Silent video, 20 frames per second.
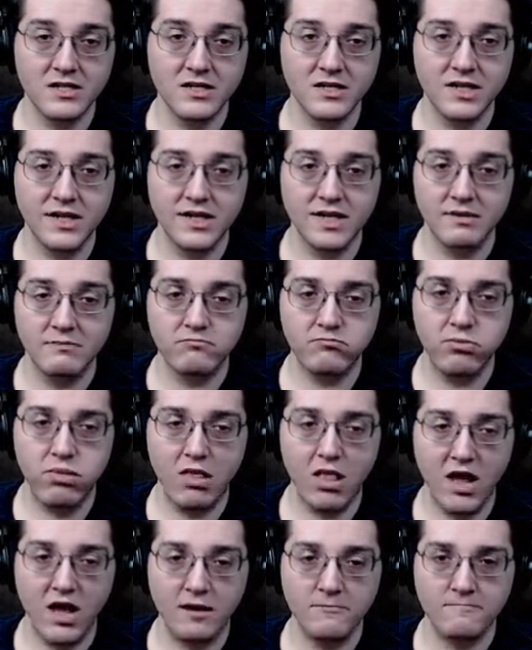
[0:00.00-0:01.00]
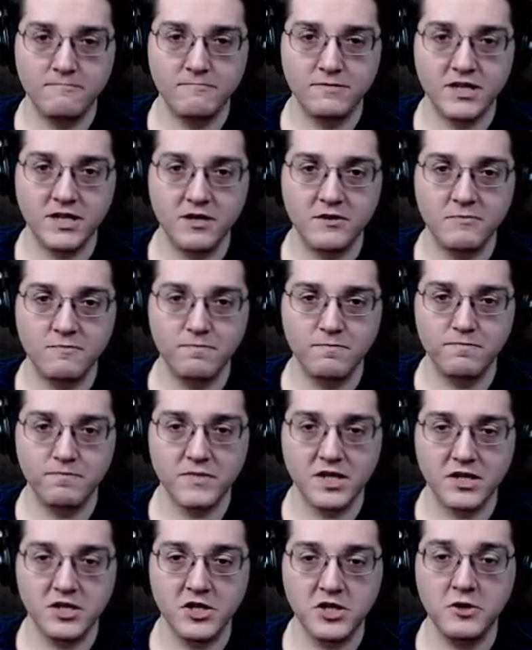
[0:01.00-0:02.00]
Uh, blah. So
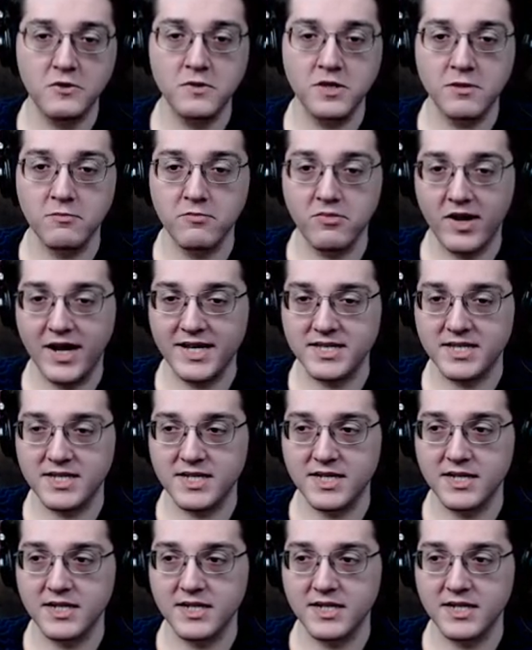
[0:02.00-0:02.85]
two compressed